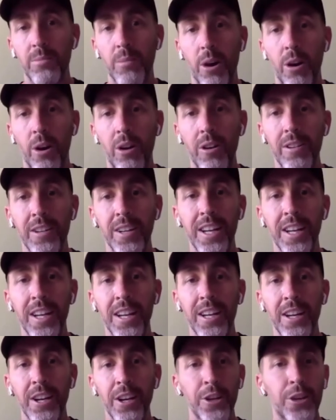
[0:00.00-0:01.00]
tomorrow,
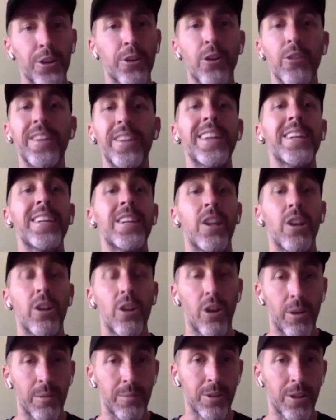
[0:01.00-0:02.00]
you don't need an
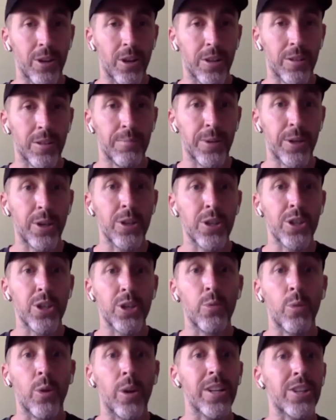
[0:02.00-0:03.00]
alarm clock because
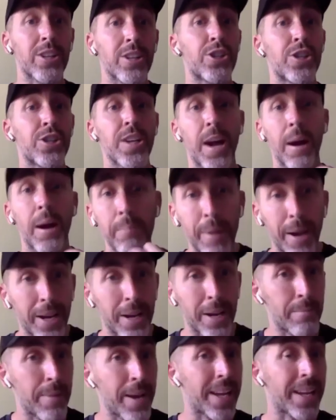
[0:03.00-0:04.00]
you want to jump out
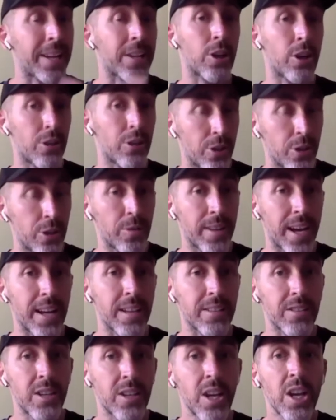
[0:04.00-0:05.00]
of bed and go do that.
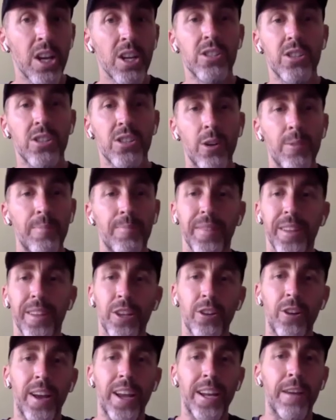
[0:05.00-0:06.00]
So,
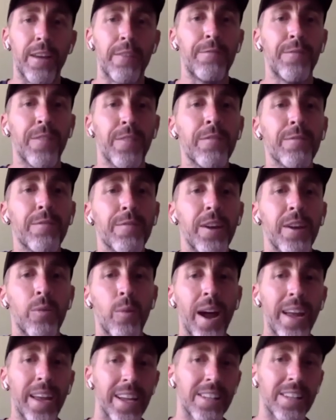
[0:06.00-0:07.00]
you know, in a fluffy
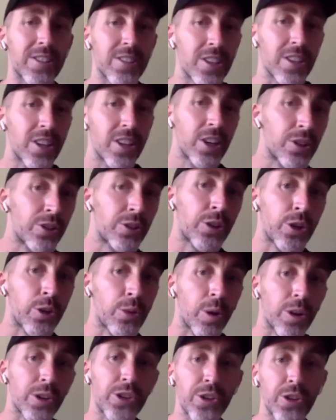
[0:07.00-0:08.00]
way, it's do
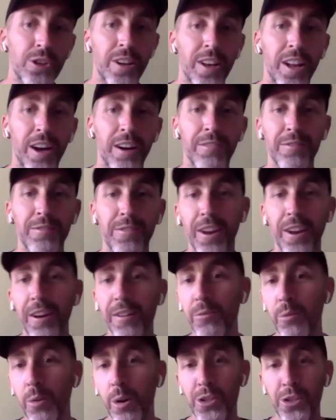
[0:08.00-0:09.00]
what you love,
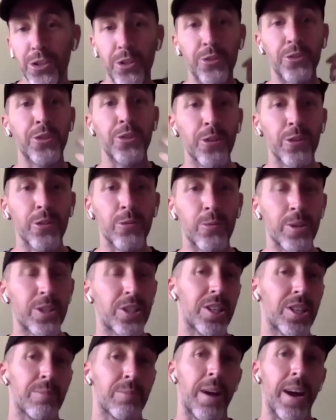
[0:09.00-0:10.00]
love what you do,
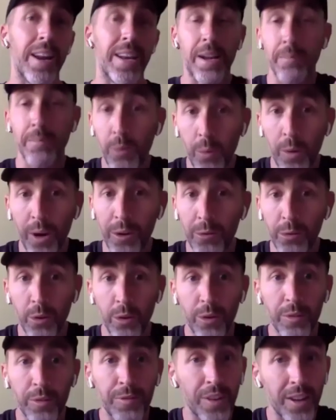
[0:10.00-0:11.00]
which is my number one
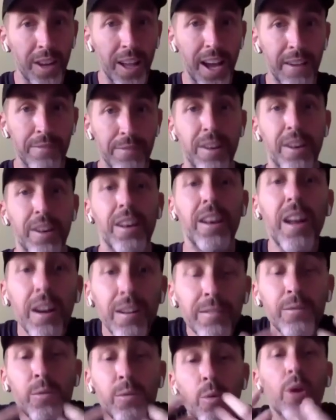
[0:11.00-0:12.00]
rule for life.
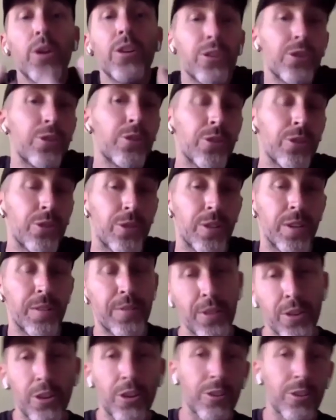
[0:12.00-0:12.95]
Love what you do. If you're